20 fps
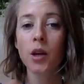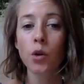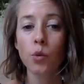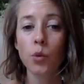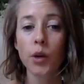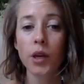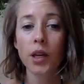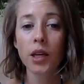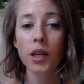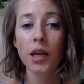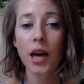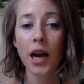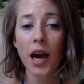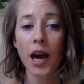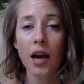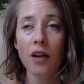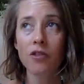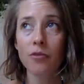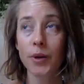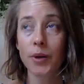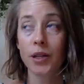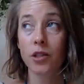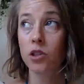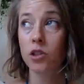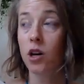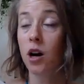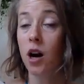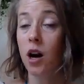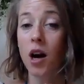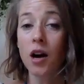We have been
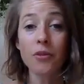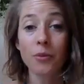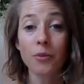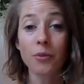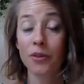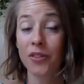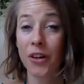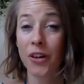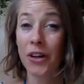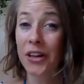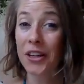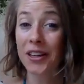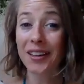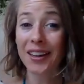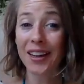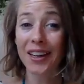taught from a very young